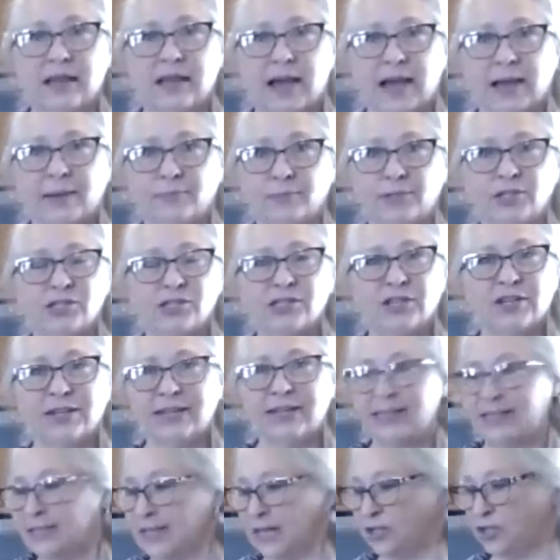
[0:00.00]
I'm just going
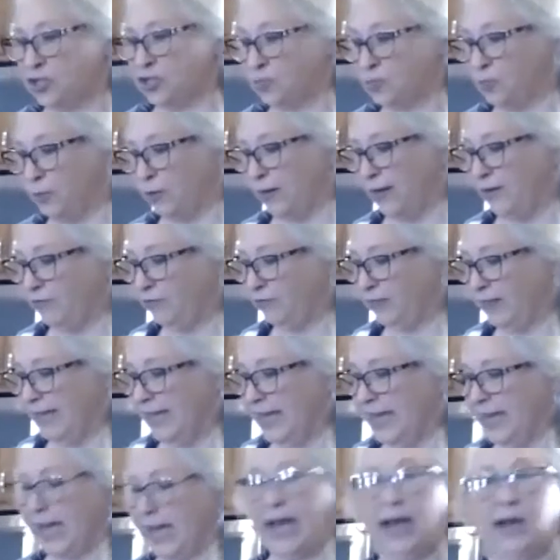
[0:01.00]
to touch
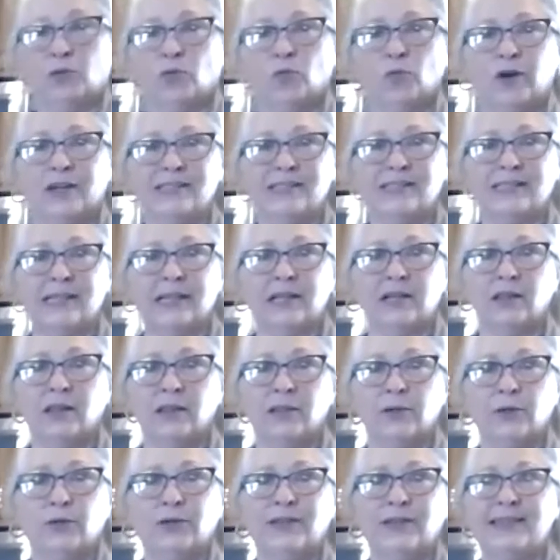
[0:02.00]
briefly on what's
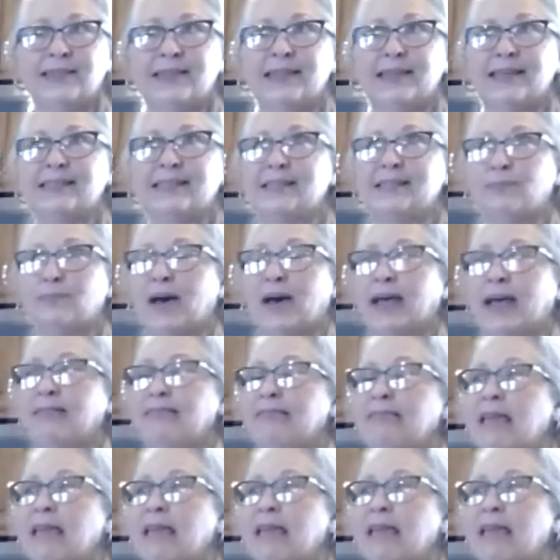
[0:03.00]
included this month,